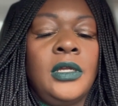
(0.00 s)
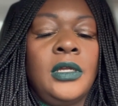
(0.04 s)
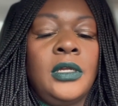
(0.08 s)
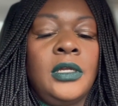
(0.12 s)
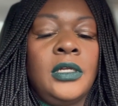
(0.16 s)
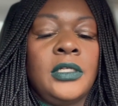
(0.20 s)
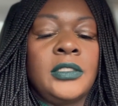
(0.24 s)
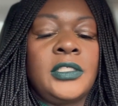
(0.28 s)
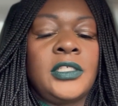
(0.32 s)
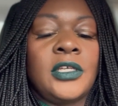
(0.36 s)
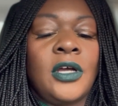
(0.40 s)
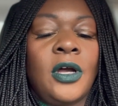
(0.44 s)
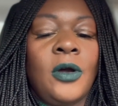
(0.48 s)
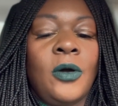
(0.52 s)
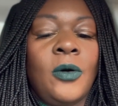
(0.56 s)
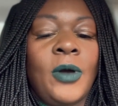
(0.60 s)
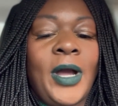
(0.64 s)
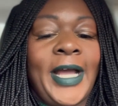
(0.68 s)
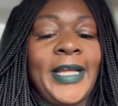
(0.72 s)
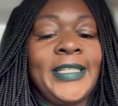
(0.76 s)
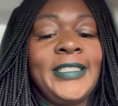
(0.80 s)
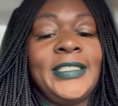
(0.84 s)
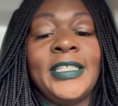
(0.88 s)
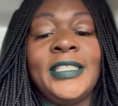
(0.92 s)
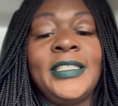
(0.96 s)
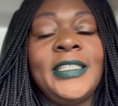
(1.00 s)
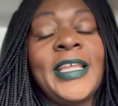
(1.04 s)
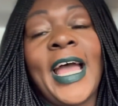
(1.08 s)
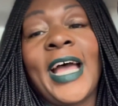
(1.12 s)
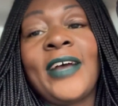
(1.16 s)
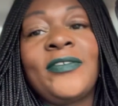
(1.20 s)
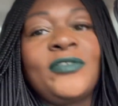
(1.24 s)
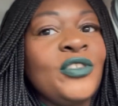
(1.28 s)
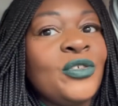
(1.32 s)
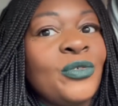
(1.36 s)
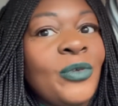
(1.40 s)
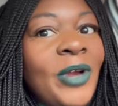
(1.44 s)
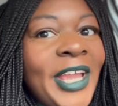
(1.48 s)
So I didn't
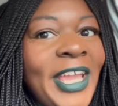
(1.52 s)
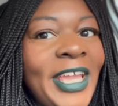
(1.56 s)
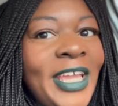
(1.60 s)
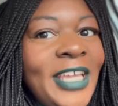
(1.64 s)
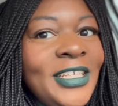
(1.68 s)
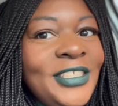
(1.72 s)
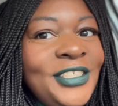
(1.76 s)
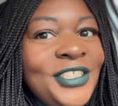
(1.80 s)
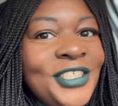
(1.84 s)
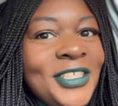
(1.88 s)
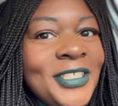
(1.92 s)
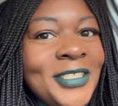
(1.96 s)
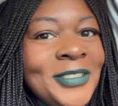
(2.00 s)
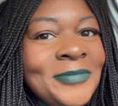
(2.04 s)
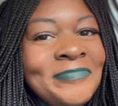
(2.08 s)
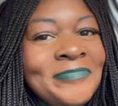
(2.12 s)
have to rage.